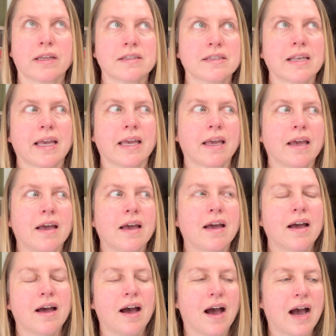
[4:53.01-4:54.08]
It's like,
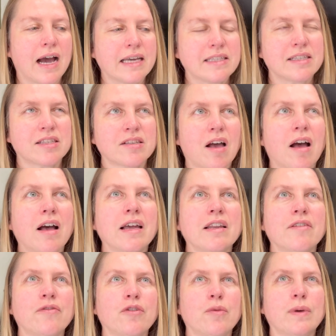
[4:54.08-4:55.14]
I saw it
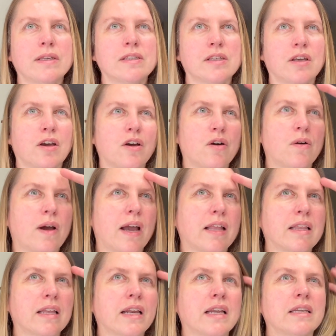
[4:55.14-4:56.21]
a few weeks ago
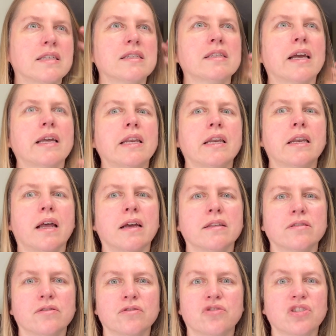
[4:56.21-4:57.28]
and then I decided
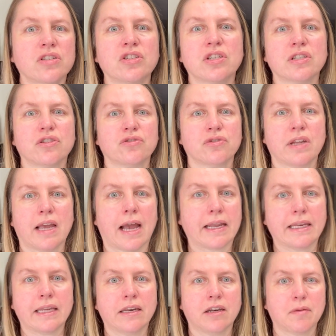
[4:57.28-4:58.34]
just yesterday I
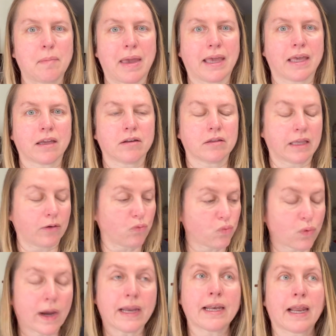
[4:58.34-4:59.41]
needed to make it. Like
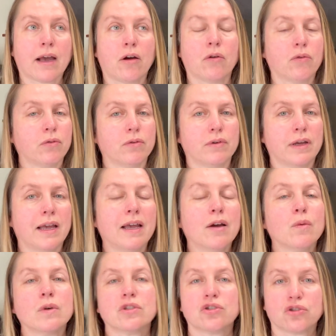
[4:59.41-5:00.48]
right now,
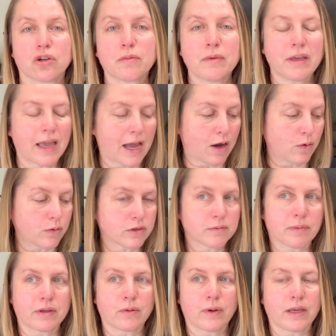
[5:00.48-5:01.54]
which took me hours,
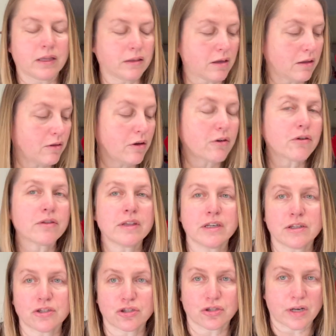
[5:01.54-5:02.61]
by the way, a lot longer than
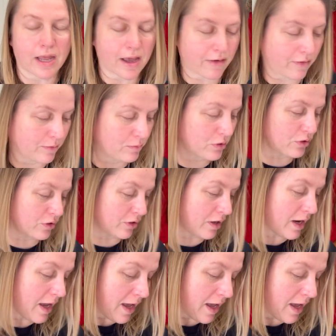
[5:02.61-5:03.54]
it should have, I'm sure.